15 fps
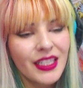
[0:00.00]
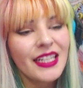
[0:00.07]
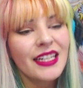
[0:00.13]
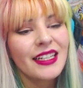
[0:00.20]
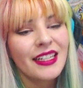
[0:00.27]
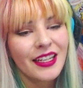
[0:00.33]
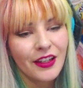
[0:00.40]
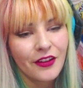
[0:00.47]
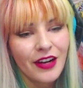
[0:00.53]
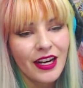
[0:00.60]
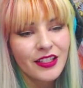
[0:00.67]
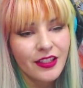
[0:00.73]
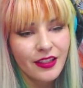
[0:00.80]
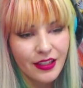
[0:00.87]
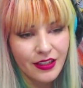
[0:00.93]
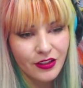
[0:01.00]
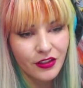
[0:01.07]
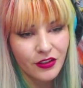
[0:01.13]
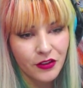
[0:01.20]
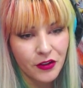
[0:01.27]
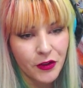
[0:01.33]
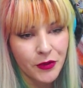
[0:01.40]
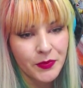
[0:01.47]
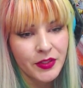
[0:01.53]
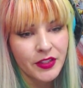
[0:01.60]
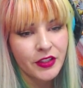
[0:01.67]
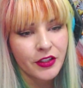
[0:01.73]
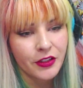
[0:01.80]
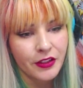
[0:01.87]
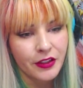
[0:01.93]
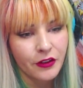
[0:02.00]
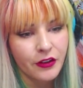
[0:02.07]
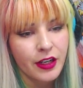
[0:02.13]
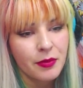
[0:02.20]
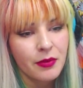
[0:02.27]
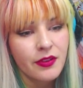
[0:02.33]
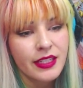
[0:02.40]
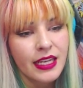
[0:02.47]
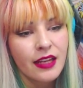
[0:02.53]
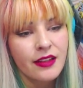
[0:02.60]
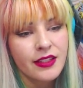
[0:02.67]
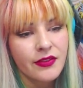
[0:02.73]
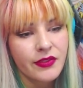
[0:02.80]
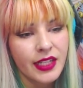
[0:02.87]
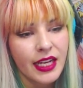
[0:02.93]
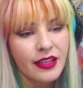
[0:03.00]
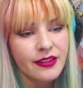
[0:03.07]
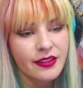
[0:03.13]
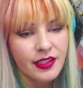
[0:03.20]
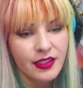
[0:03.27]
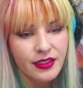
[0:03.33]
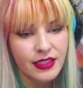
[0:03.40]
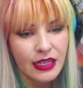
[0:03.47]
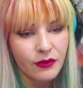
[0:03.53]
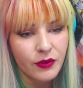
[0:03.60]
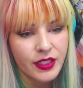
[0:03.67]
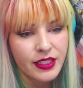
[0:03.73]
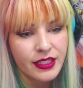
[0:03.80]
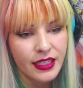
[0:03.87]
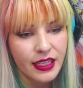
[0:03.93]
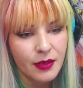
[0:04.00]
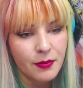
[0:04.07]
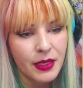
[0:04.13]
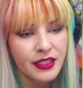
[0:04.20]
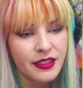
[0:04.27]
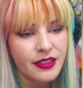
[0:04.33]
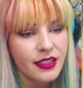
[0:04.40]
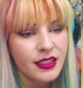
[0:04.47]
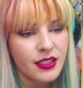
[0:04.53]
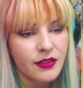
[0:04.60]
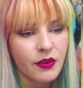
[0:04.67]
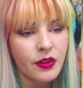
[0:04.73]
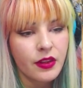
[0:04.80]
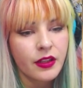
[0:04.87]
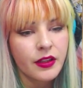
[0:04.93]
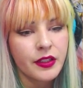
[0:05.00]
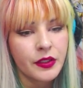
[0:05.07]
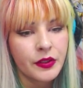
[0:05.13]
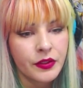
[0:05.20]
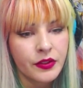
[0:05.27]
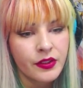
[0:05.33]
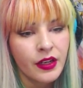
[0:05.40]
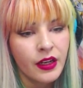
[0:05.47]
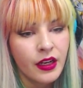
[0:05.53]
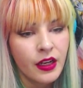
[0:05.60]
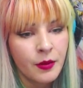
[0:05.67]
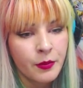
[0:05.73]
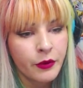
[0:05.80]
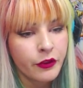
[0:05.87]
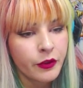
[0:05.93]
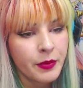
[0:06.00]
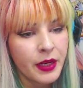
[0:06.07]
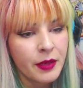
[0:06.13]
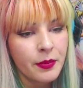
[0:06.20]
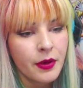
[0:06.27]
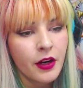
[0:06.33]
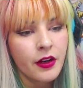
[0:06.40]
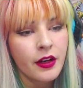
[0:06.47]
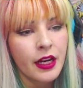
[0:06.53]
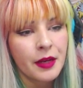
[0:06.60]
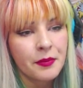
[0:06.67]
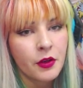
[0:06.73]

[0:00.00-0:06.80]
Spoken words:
Congratulations, Holmes. Your incredible talents of analysis have once again made sense of all the clues. But for my part, I'm no